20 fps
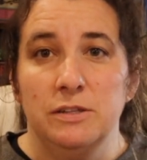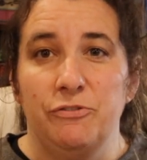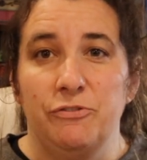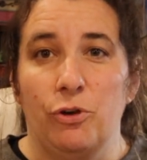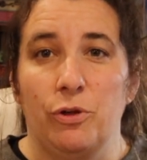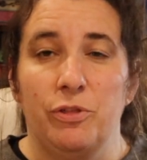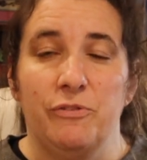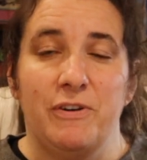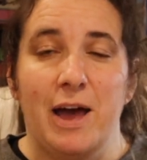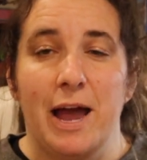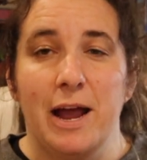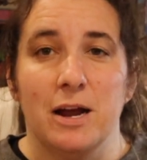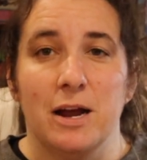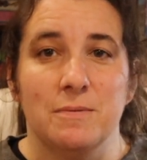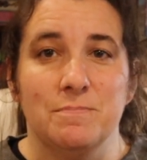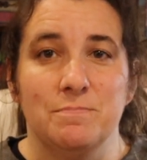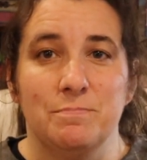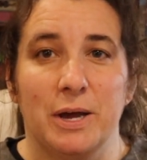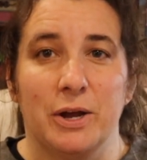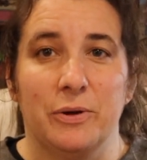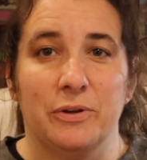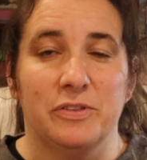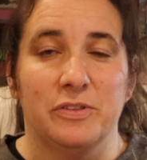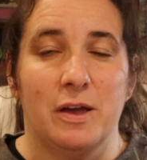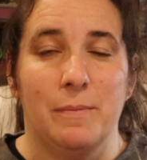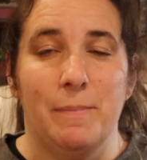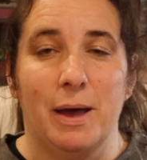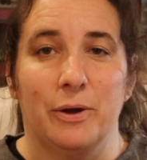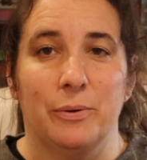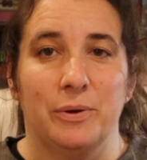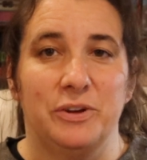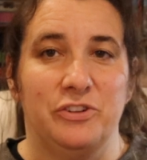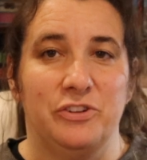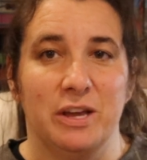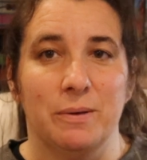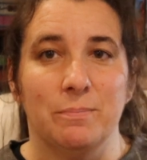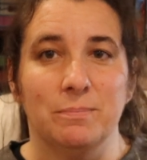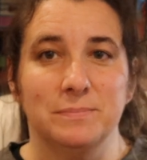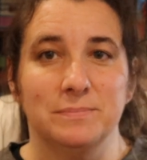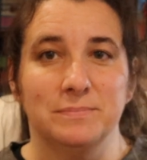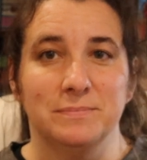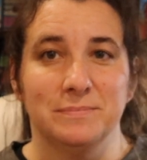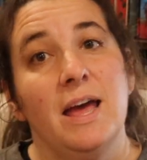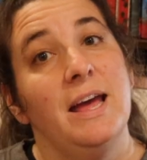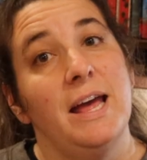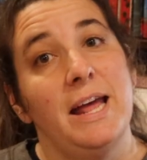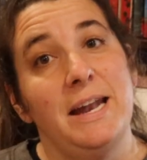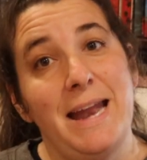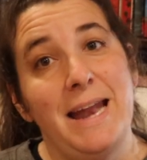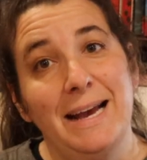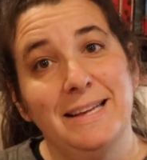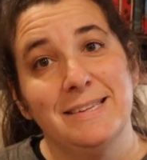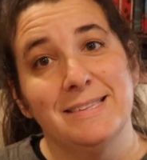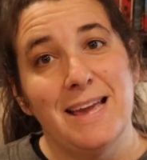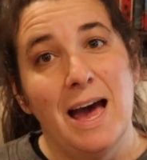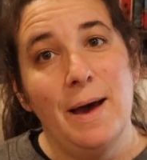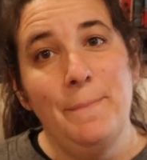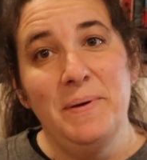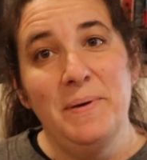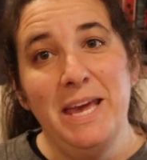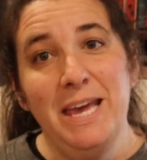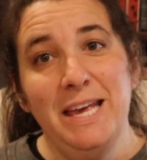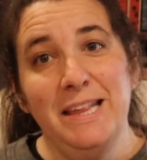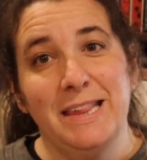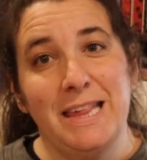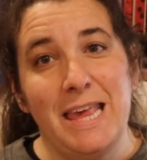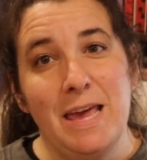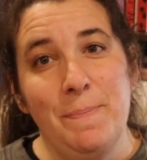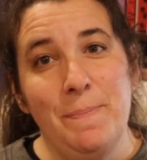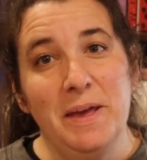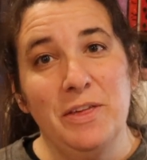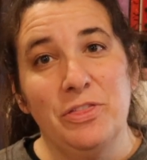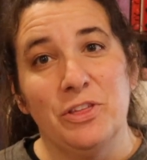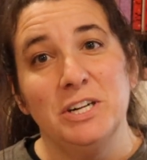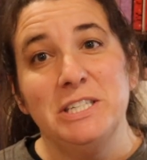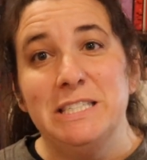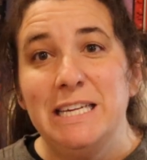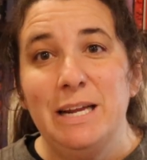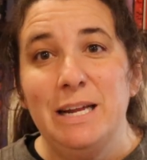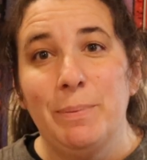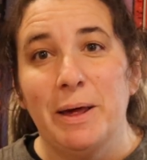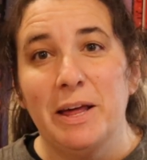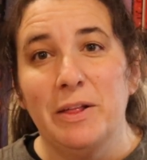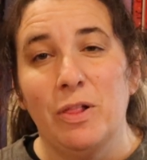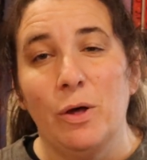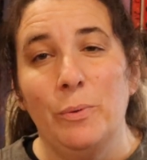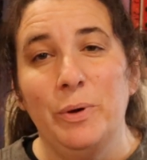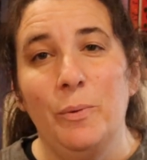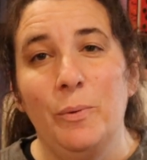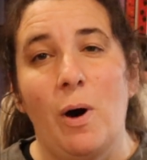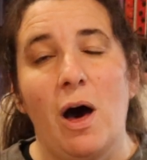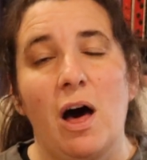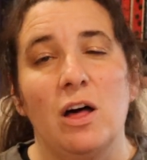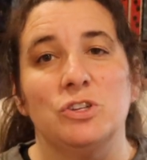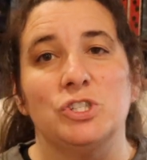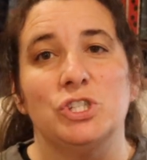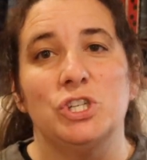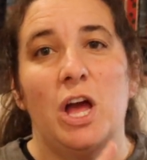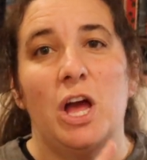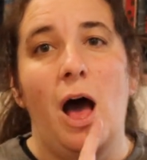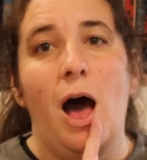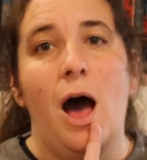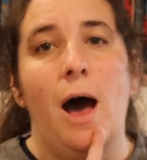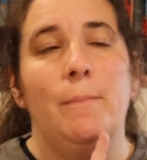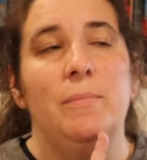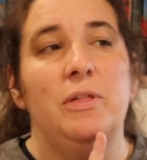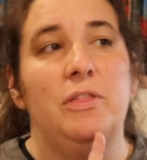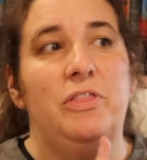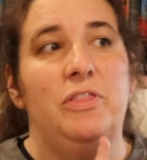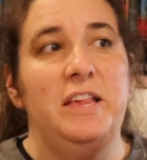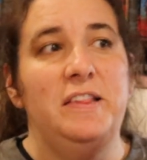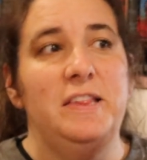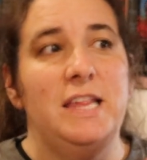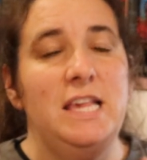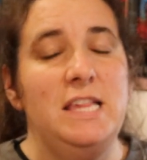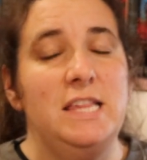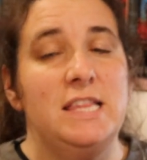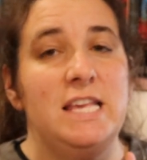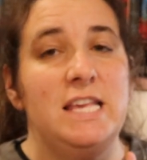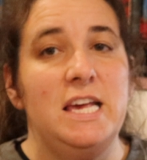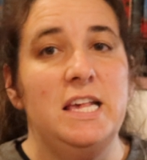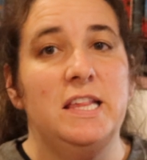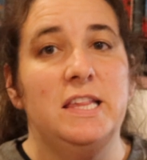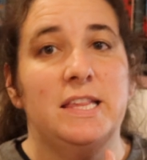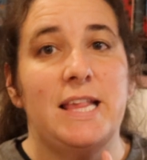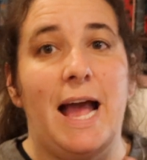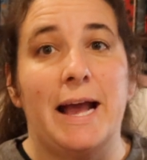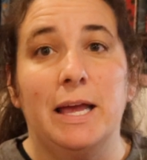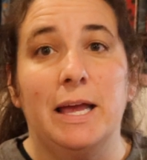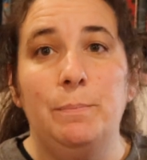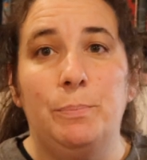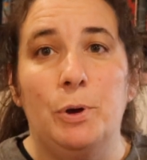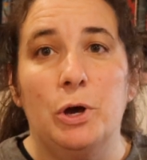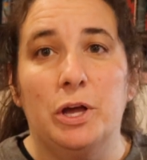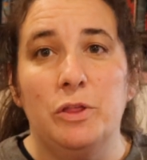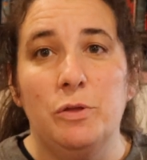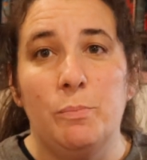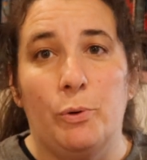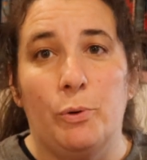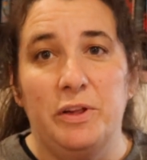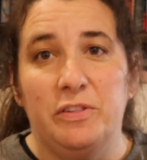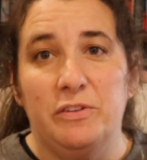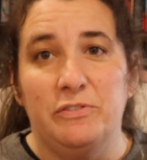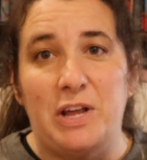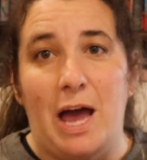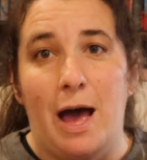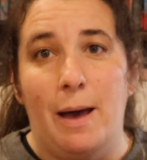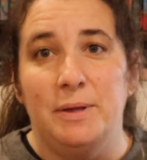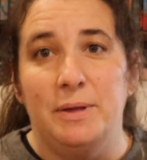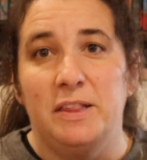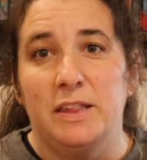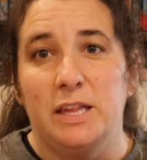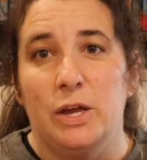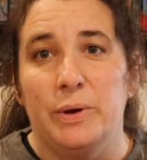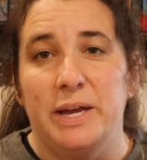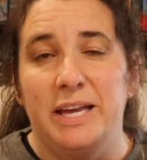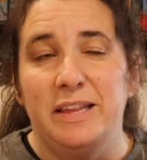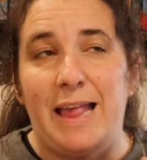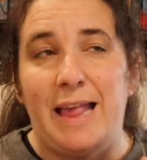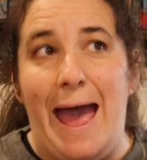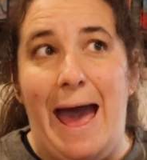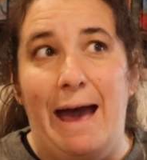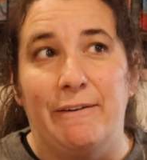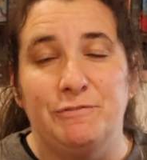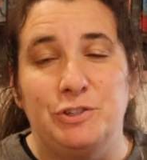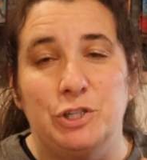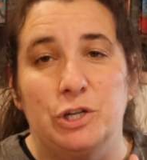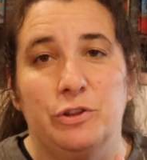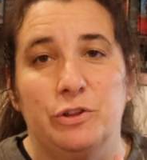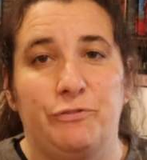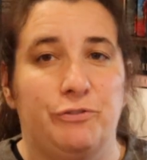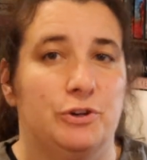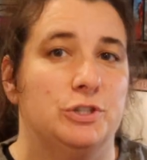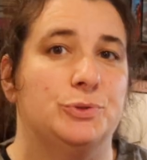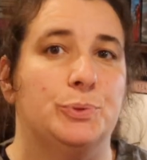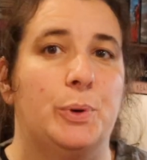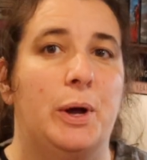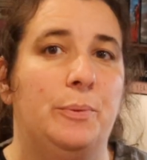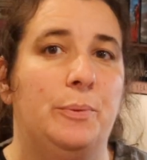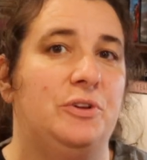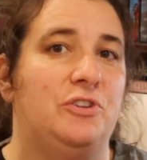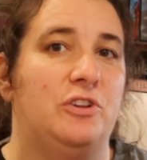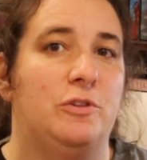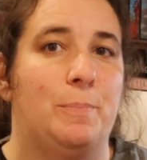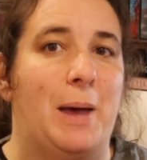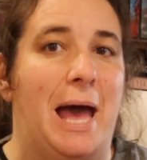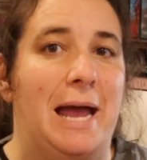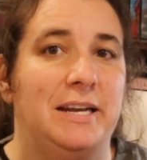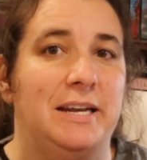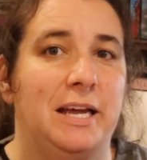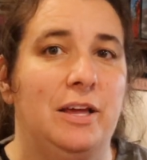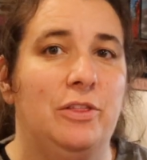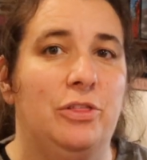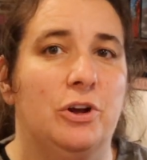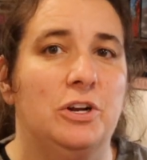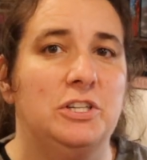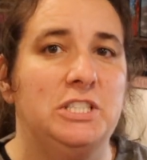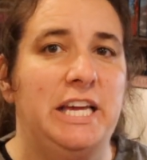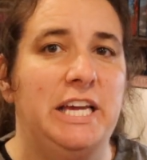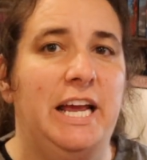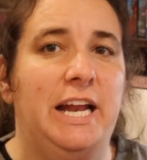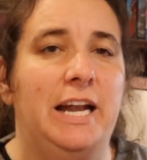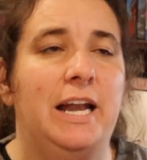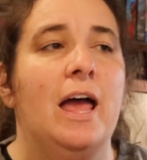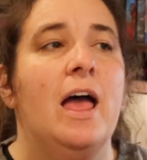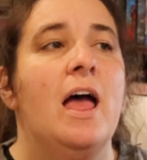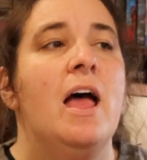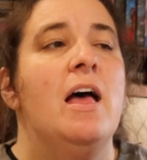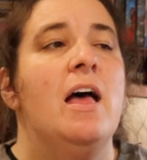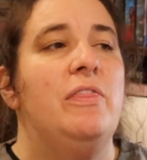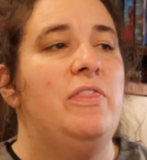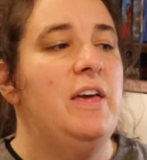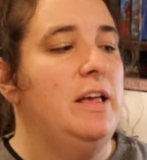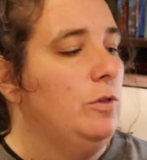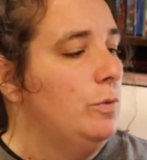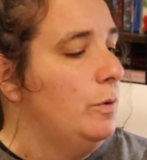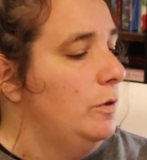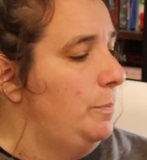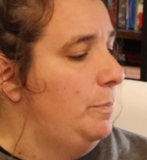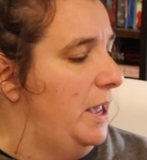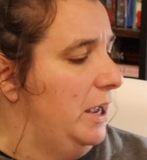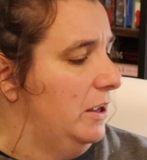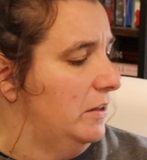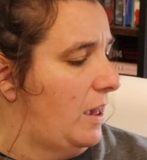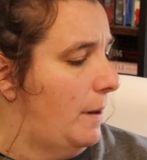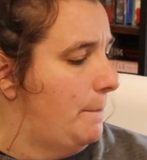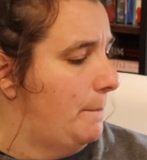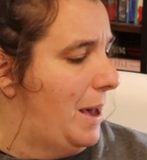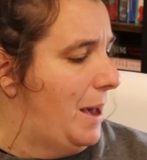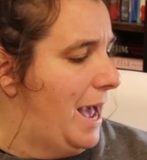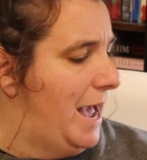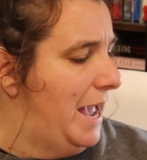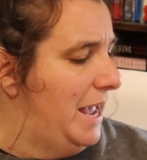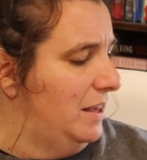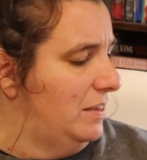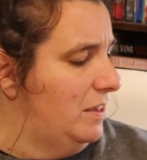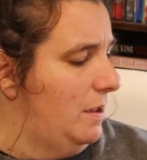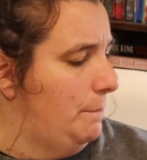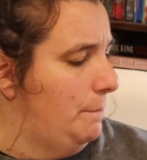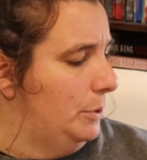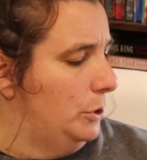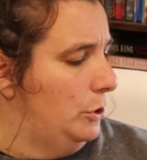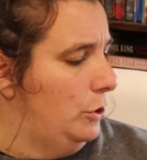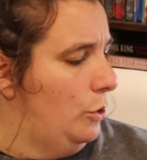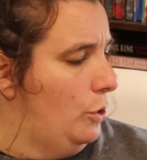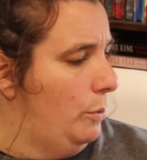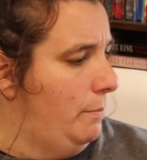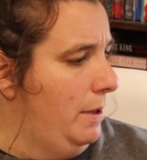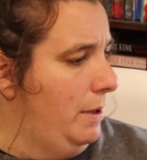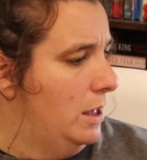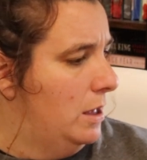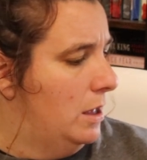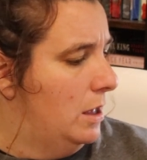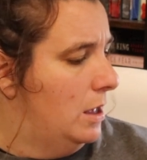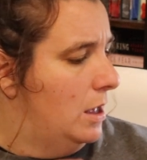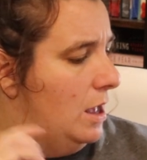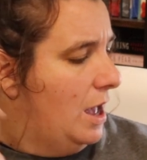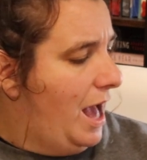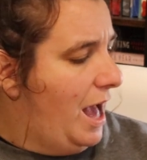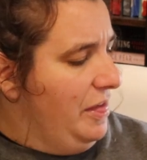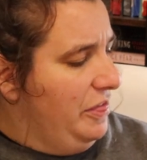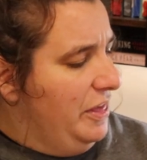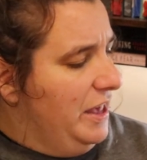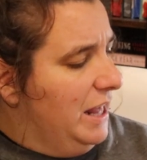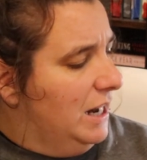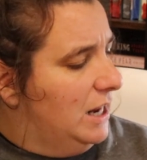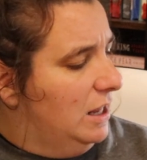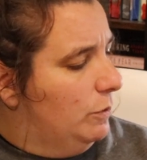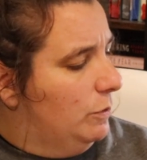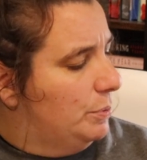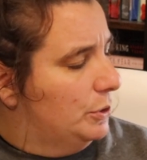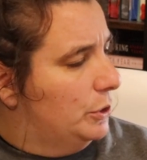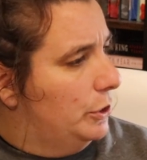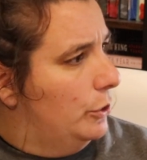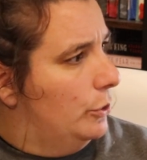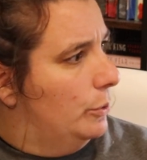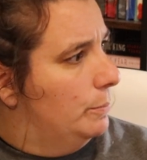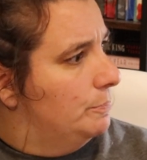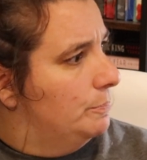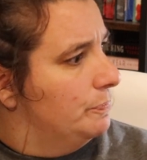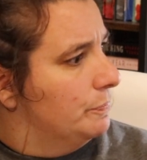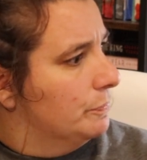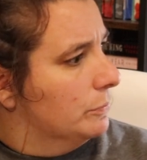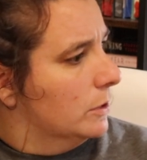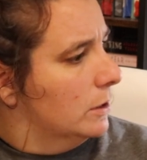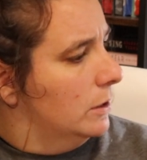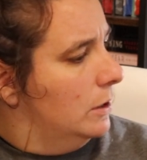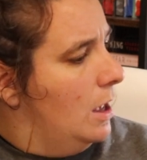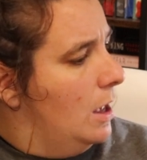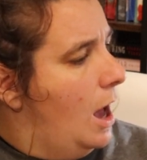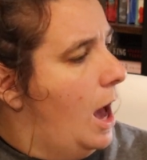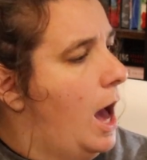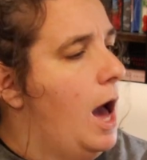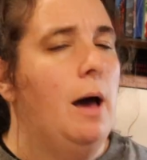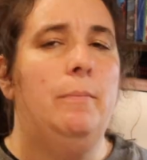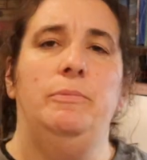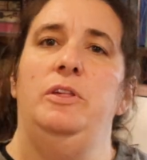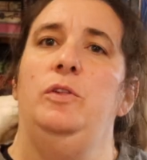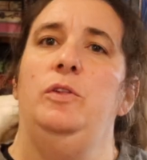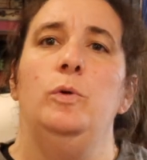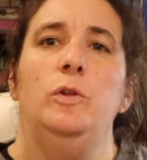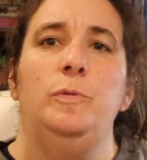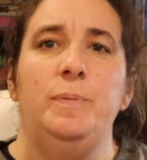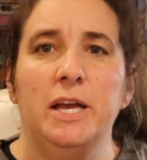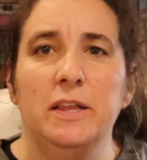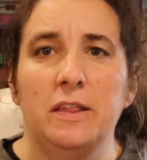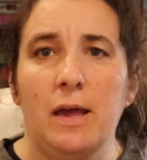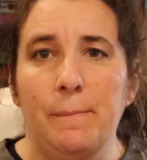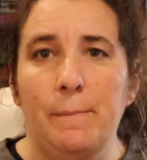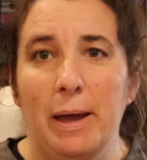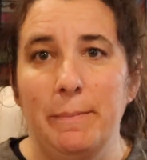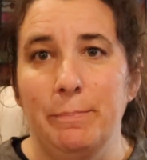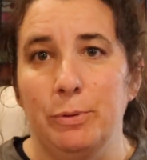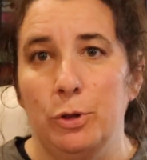Fuel the Fire by Krista and Becca Ritchie. Next up is Keeping 13 by Chloe Walsh. This is the 2nd book in the Boys of Tommen series after the first one, which is Binding 13. This was picked up by, is it Bloom? I think it is Bloom. This was picked up by